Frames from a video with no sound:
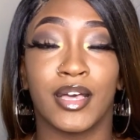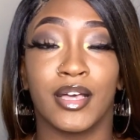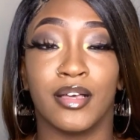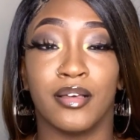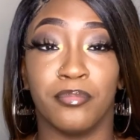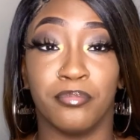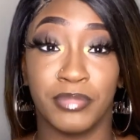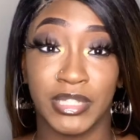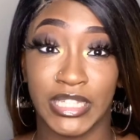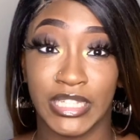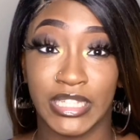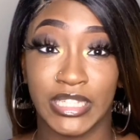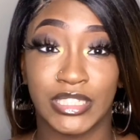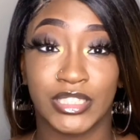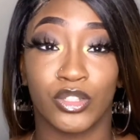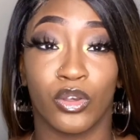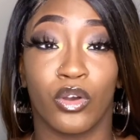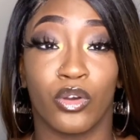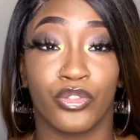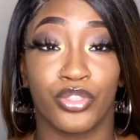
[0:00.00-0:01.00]
B.
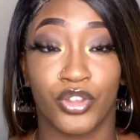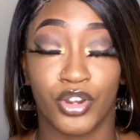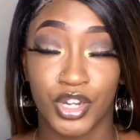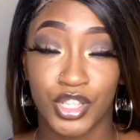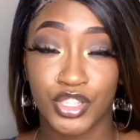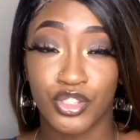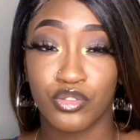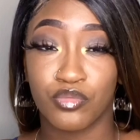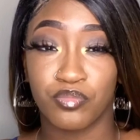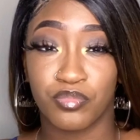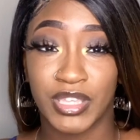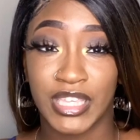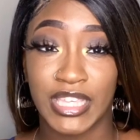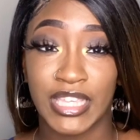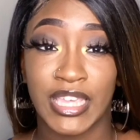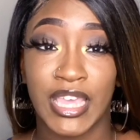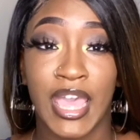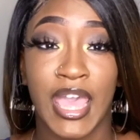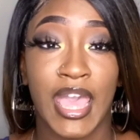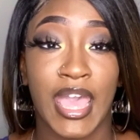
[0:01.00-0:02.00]
So
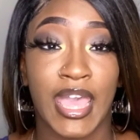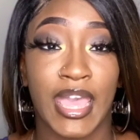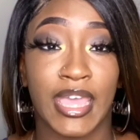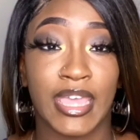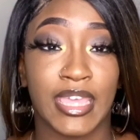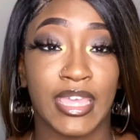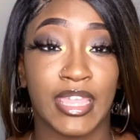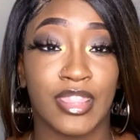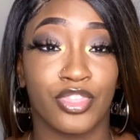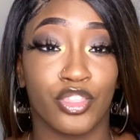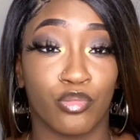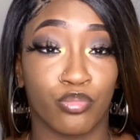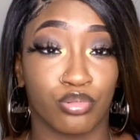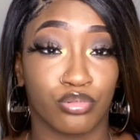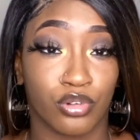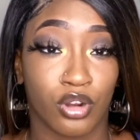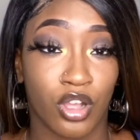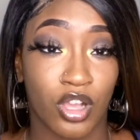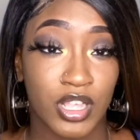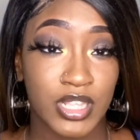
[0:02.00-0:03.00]
32B in the
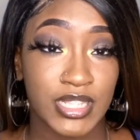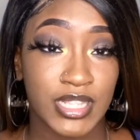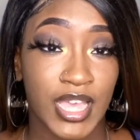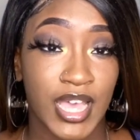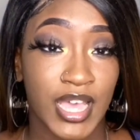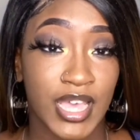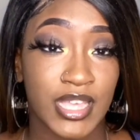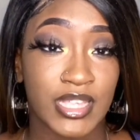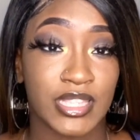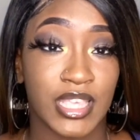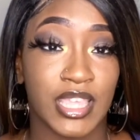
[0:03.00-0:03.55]
bra size,